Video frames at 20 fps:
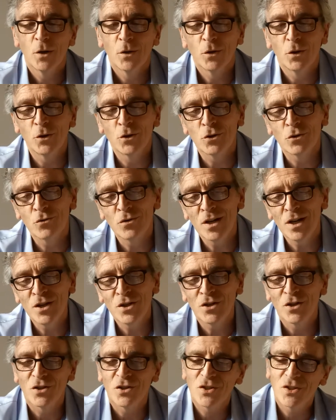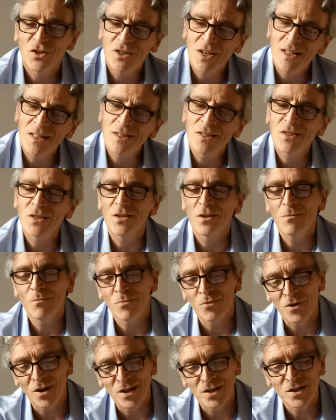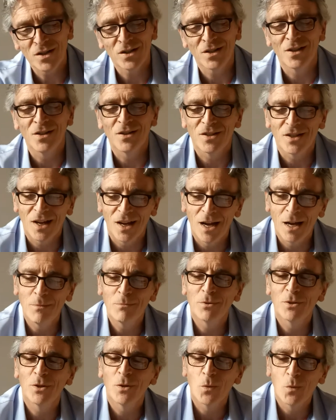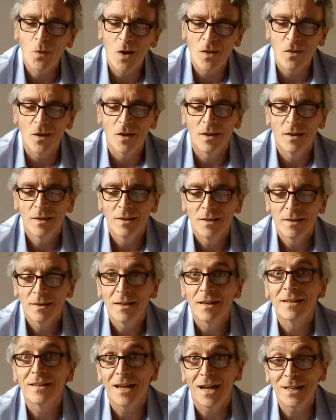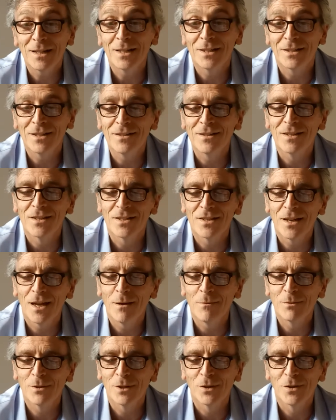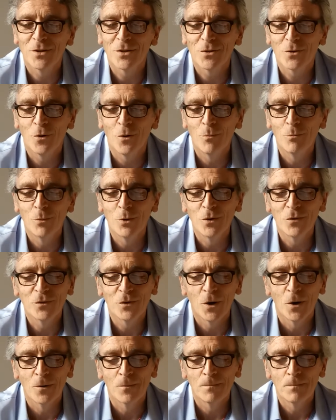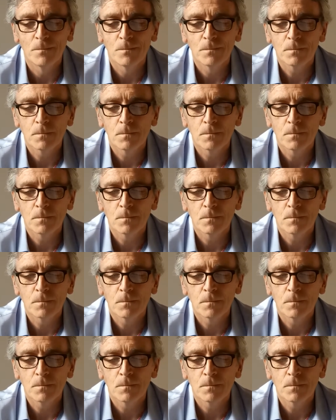The tree just danced and pranced in time to the weather, and Anna did the same till the storm moved on.